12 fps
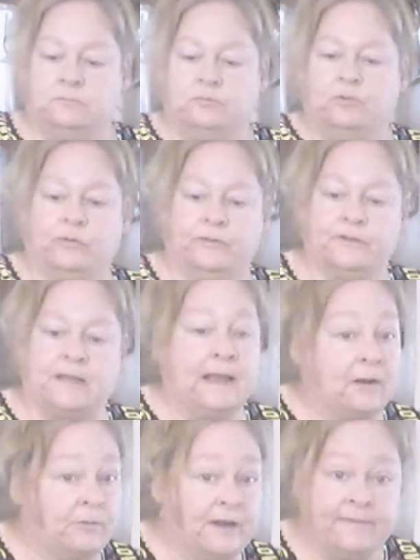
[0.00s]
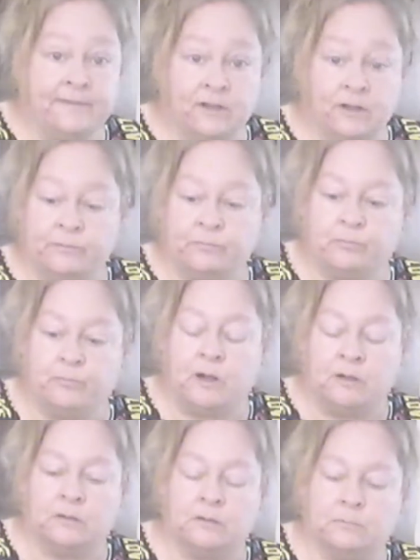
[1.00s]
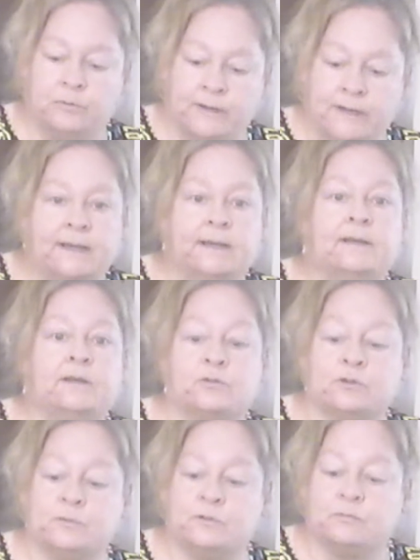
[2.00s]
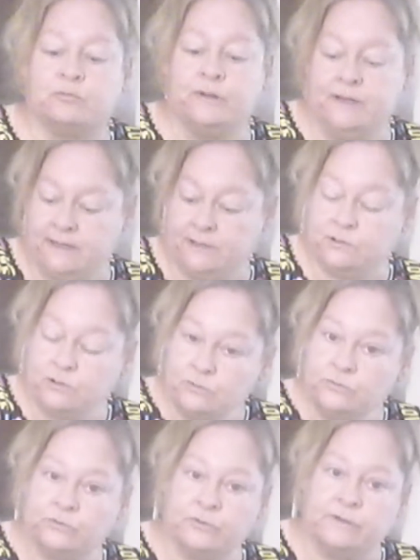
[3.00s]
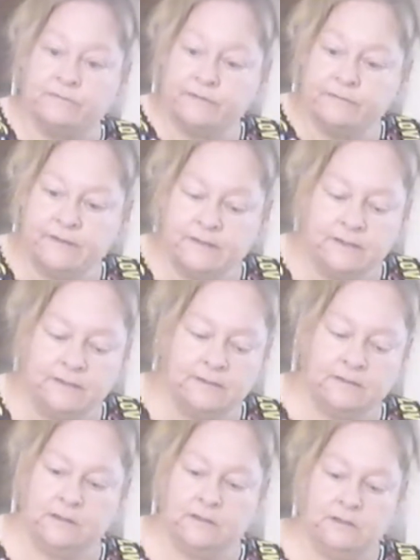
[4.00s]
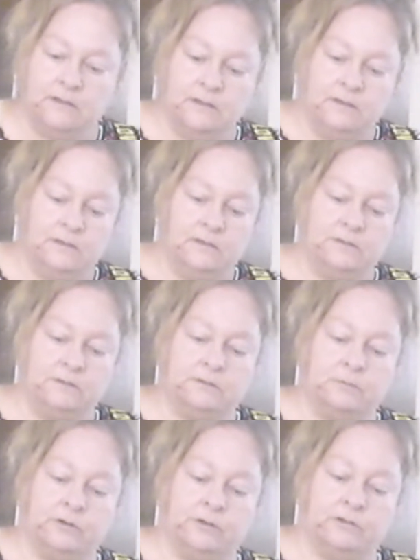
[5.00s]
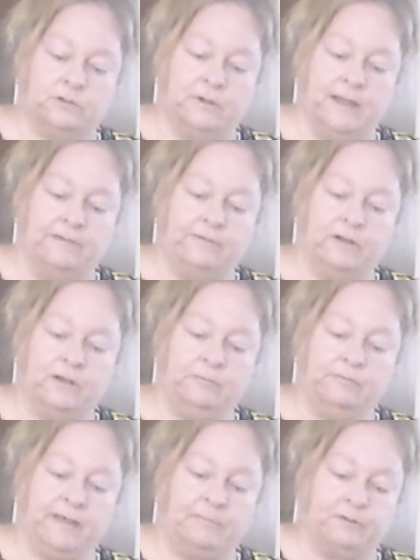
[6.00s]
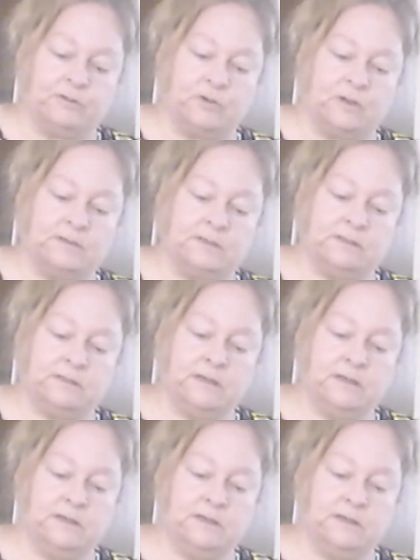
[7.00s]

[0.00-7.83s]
For this, I already got the oven preheated. You're supposed to preheat it to 350. So we're gonna do a half a cup of applesauce.